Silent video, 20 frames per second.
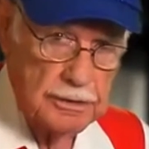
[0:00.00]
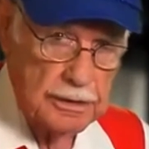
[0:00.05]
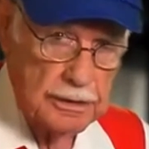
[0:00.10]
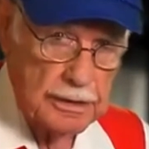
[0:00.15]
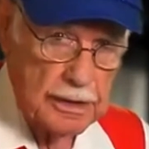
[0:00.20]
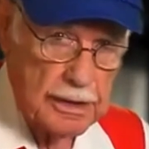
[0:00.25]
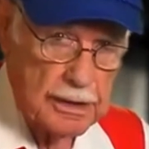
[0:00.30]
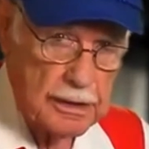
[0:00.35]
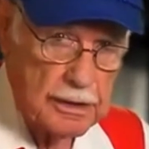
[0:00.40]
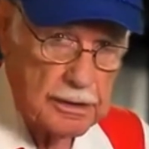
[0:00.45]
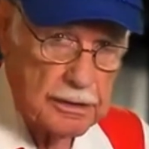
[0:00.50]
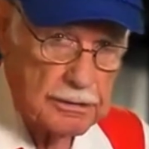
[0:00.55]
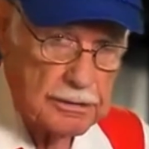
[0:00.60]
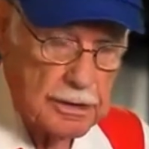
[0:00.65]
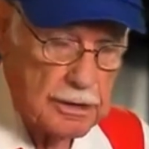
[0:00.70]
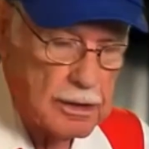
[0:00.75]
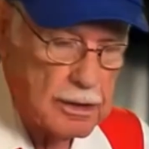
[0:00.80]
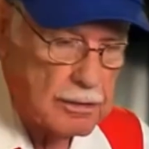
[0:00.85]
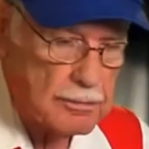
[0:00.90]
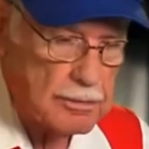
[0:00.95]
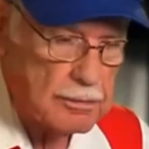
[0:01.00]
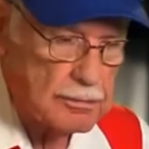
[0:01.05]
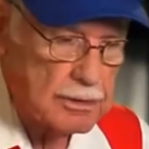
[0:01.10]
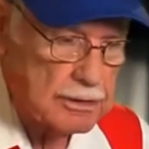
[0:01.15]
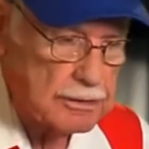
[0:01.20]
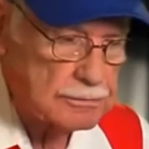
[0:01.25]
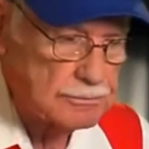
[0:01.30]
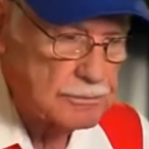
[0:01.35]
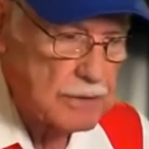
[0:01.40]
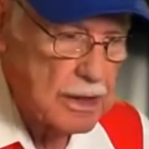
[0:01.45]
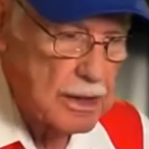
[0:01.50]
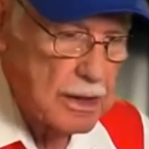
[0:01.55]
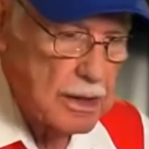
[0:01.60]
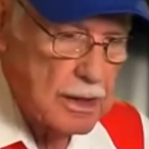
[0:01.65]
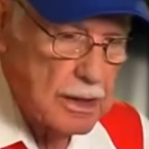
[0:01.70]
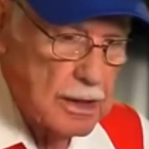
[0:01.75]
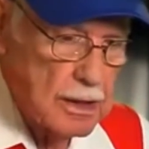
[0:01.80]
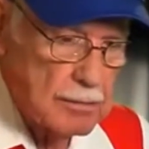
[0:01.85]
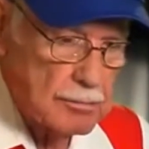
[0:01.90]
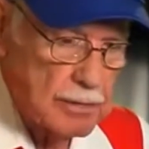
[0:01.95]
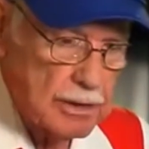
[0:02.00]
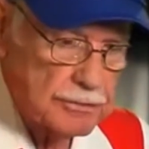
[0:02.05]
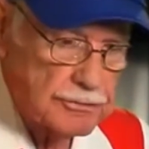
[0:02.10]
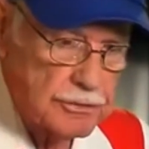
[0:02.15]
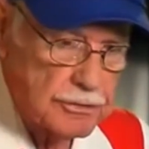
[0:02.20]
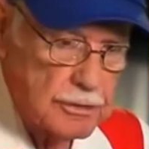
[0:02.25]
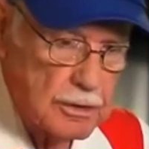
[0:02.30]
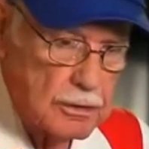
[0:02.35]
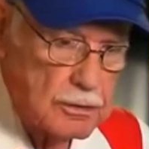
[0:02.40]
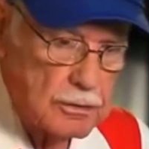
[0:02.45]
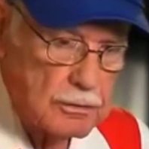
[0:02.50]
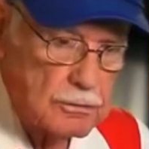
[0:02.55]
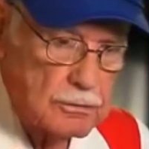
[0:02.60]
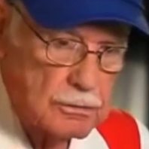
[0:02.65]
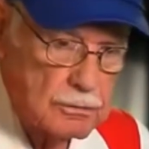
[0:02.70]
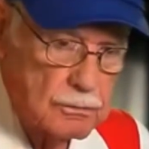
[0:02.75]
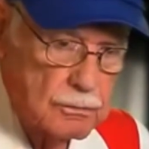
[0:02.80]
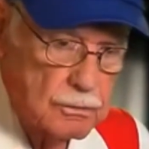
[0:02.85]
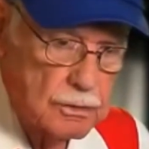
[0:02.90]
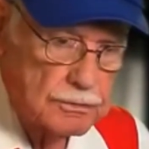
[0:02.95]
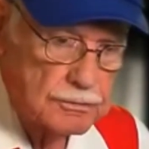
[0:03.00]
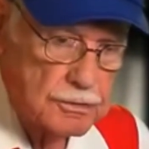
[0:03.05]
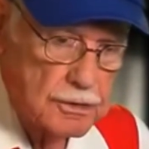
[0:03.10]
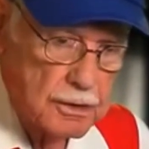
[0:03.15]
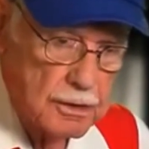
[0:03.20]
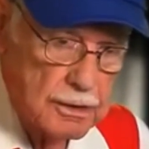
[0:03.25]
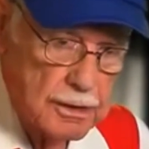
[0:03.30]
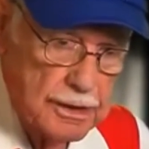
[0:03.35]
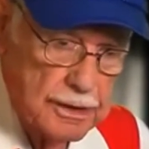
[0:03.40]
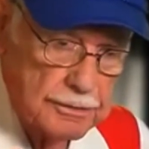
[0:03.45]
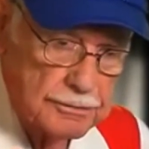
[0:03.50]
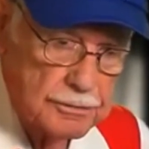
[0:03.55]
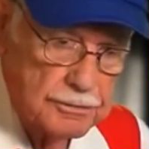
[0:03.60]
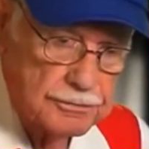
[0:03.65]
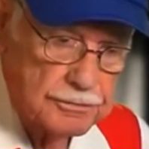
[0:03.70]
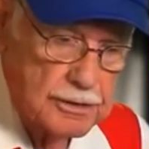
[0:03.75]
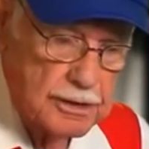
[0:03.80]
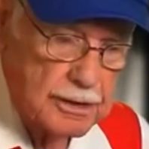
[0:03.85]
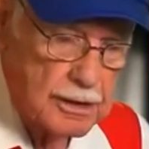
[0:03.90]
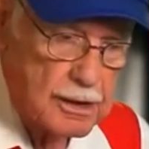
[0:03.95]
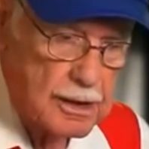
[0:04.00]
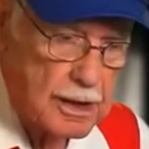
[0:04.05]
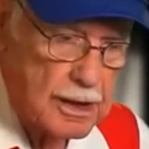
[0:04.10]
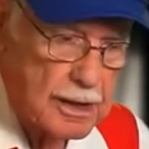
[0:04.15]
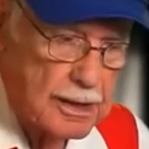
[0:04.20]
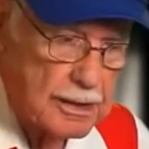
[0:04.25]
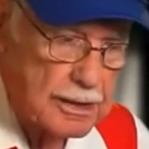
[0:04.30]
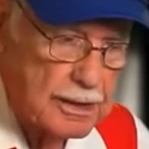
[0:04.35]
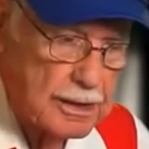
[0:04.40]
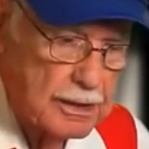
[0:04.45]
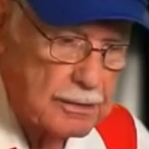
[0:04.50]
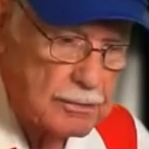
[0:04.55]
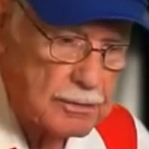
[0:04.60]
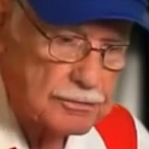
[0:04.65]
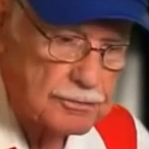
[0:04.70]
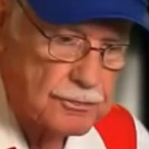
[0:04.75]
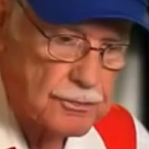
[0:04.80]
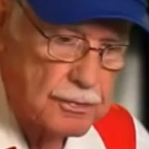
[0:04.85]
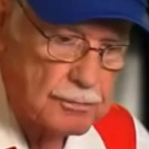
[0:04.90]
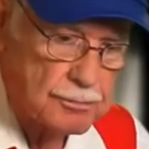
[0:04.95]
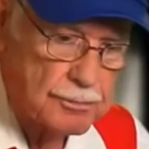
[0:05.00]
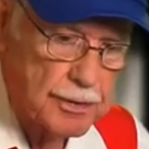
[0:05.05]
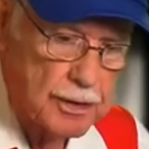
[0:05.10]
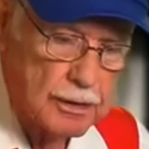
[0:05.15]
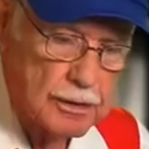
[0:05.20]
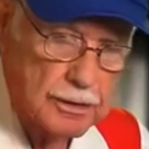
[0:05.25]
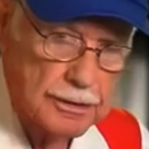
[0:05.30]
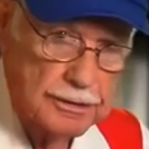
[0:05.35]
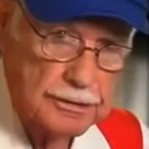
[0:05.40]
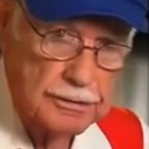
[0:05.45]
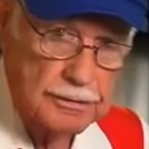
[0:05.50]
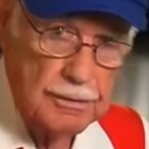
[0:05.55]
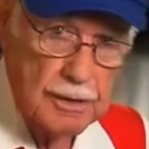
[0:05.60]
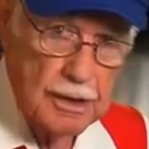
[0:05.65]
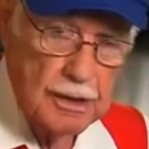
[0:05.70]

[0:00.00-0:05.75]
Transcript: in any of the armament. But Stone was an interesting guy. He was from Brooklyn,